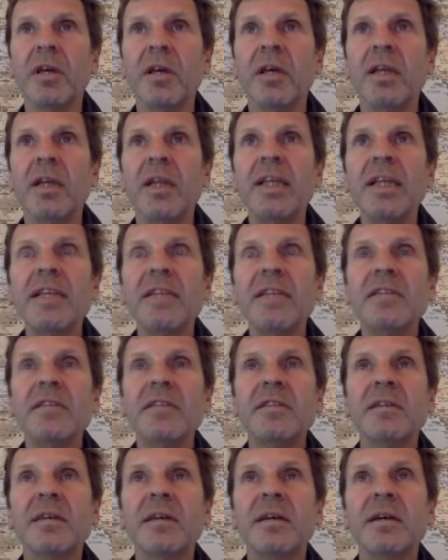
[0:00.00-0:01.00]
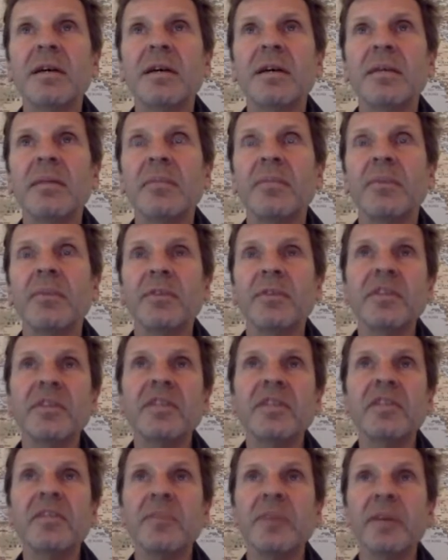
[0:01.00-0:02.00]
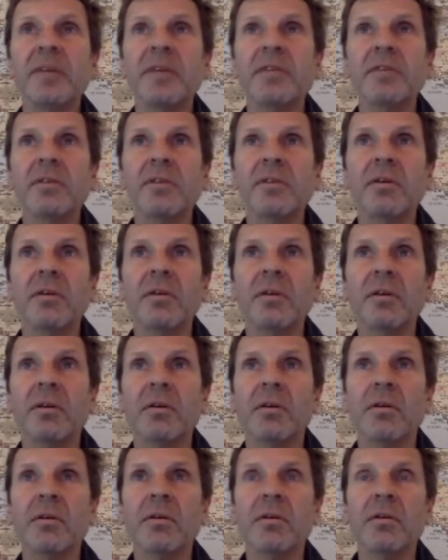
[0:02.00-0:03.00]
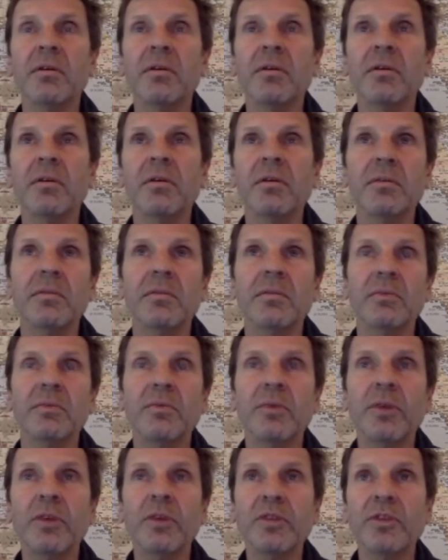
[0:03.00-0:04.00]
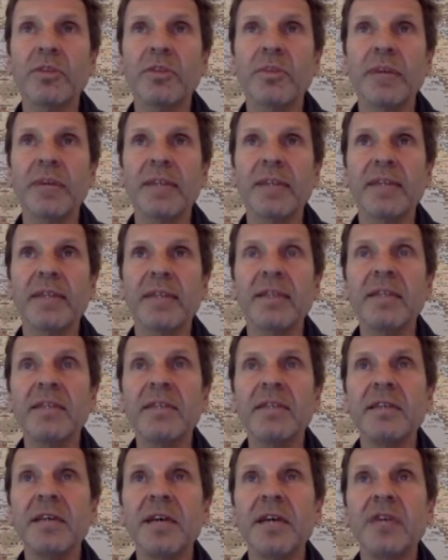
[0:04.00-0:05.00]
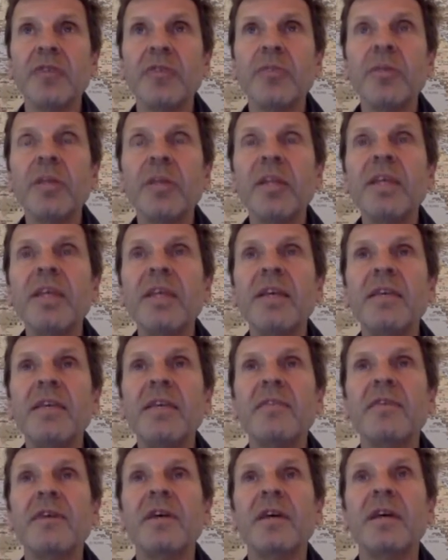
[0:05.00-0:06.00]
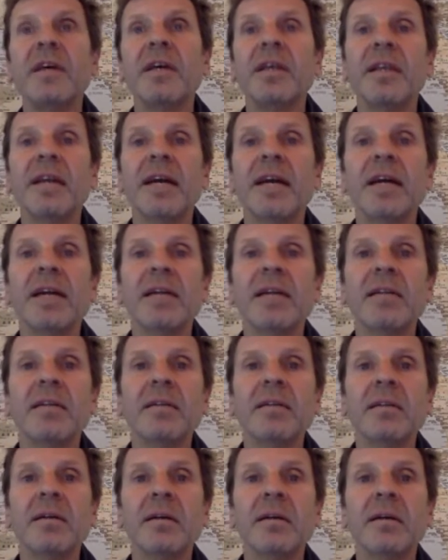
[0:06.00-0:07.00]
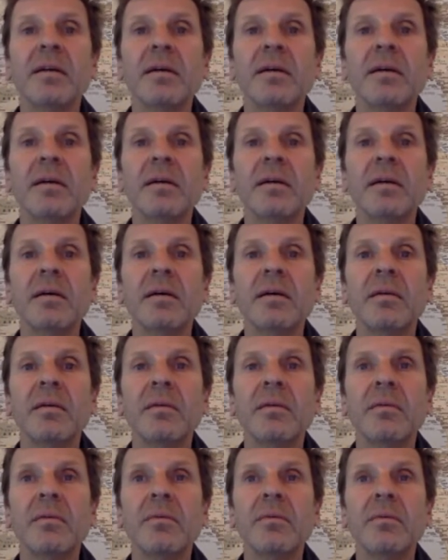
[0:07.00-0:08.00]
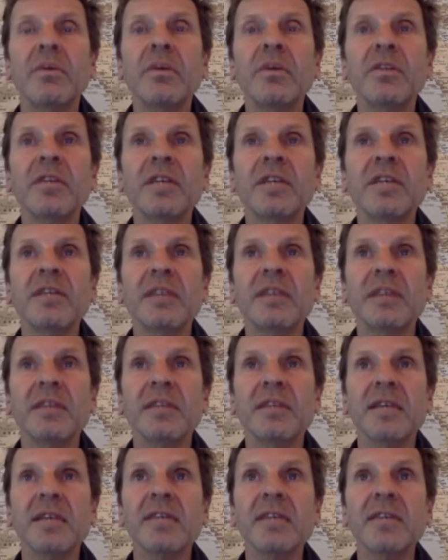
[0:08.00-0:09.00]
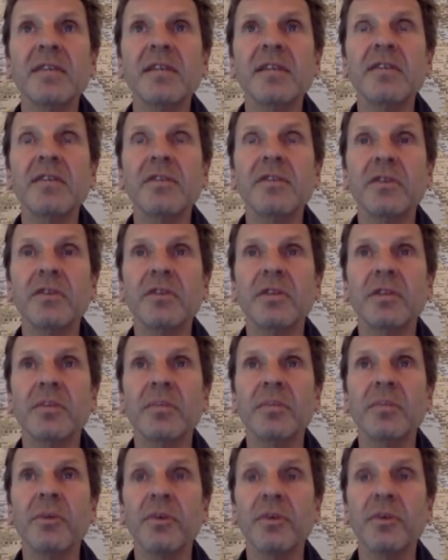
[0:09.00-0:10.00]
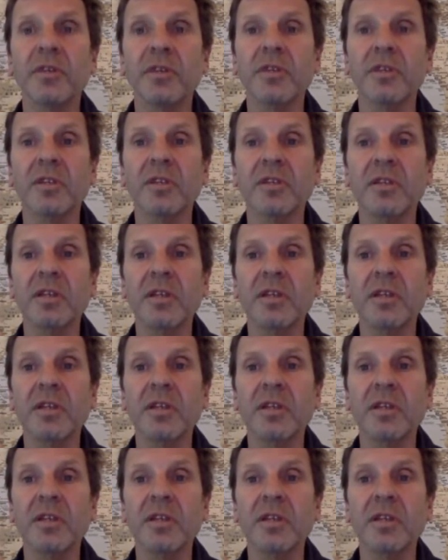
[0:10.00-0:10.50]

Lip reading: leads participants or workshop attendees to believe that we are saying success is not important.